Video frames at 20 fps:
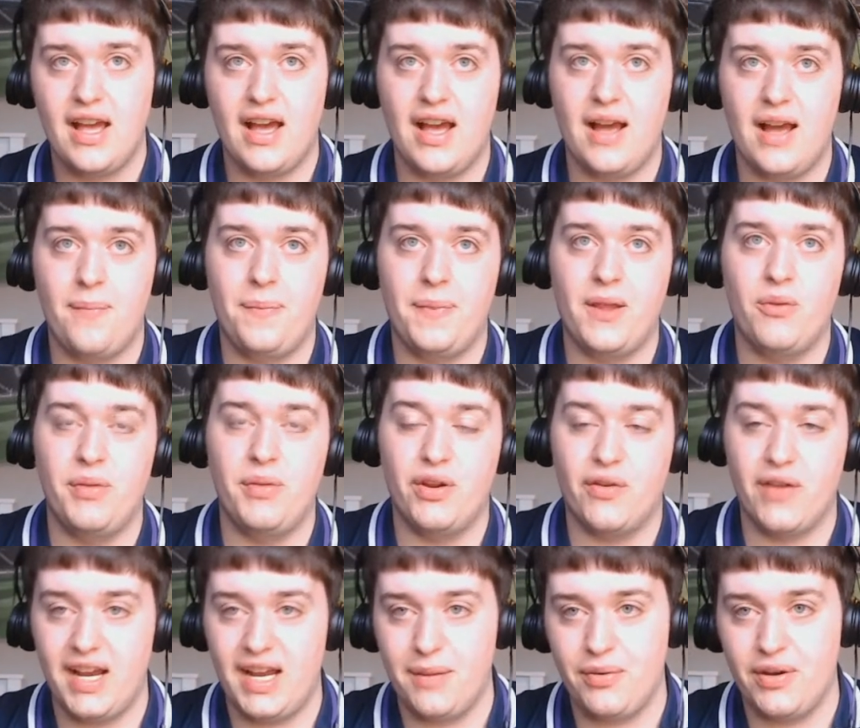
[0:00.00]
Um, it would be
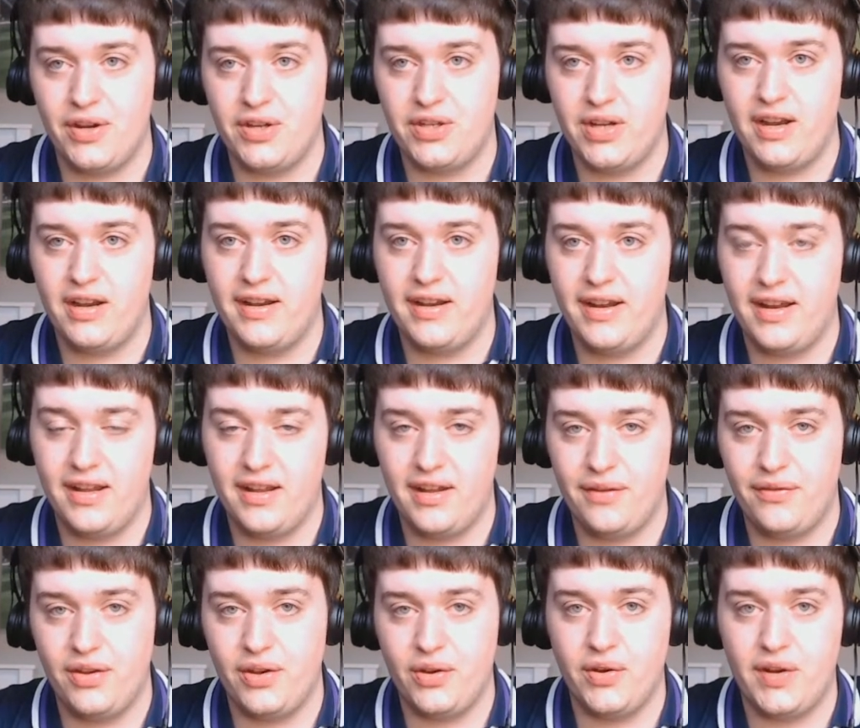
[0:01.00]
greatly appreciated
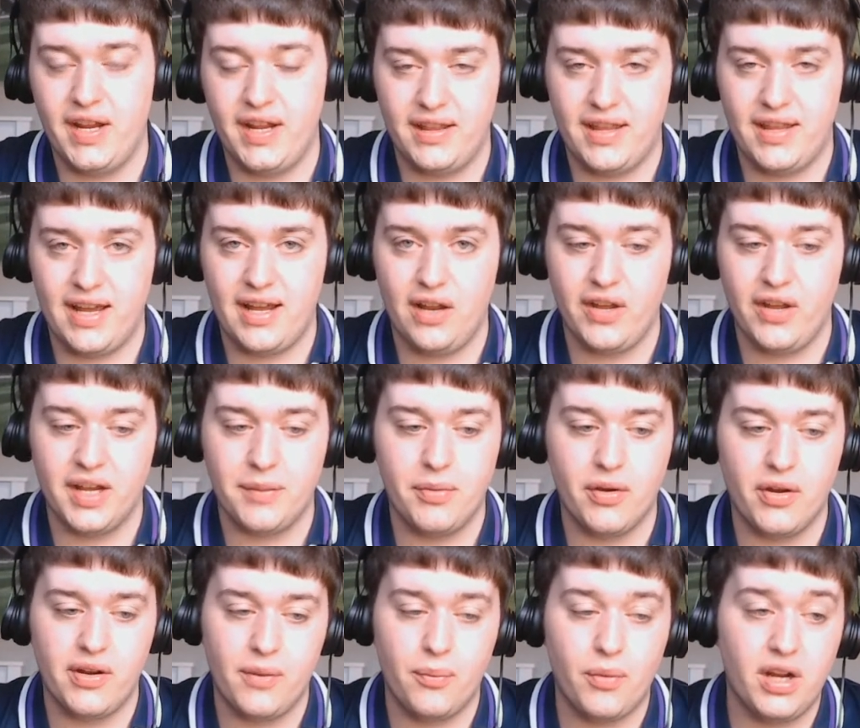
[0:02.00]
uh, if you could hit that like
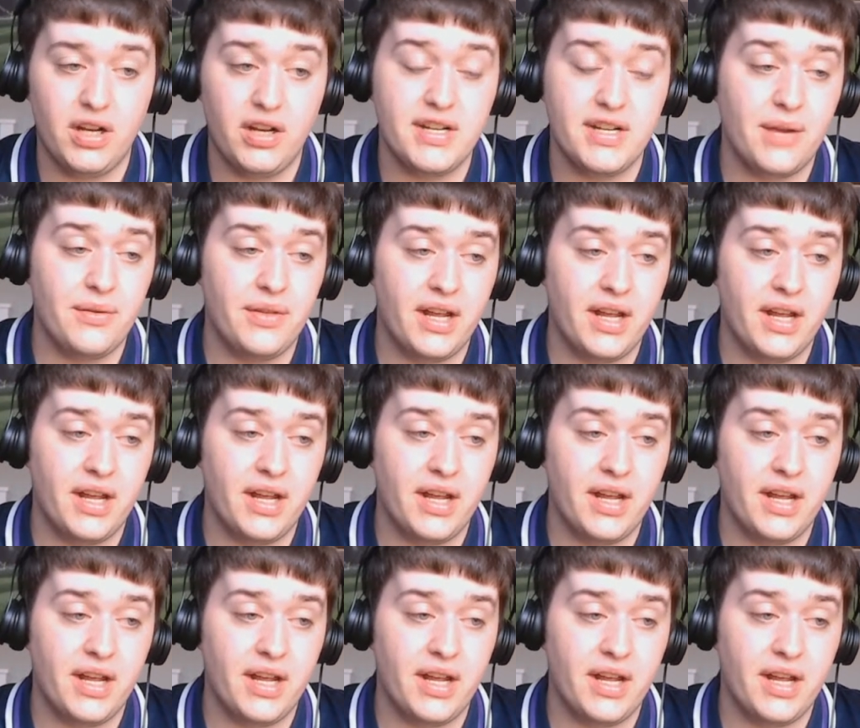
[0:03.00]
button. And while you're